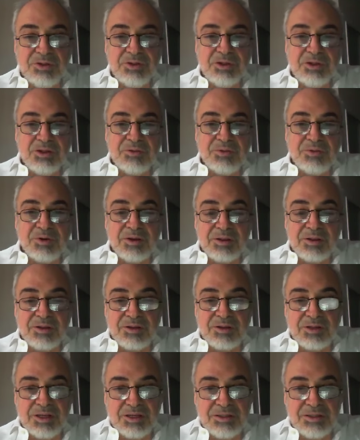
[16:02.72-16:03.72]
and then what are the
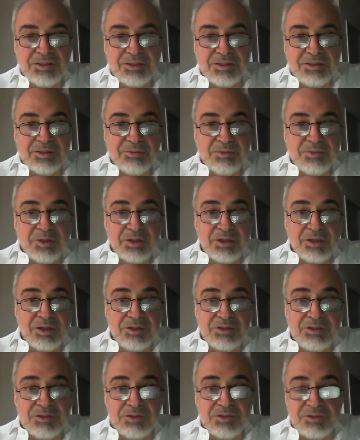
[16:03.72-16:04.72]
technical
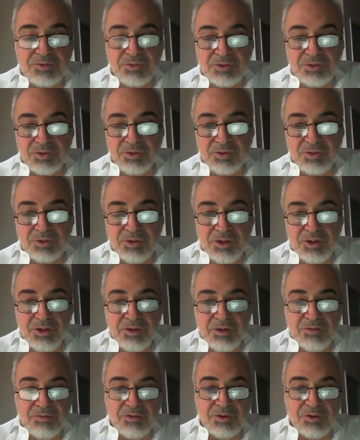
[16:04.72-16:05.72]
implications for your
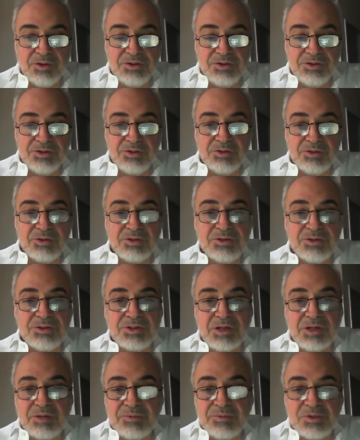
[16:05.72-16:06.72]
voyage and your
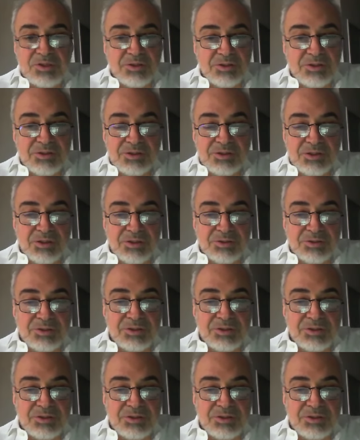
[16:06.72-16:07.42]
consumption and so on.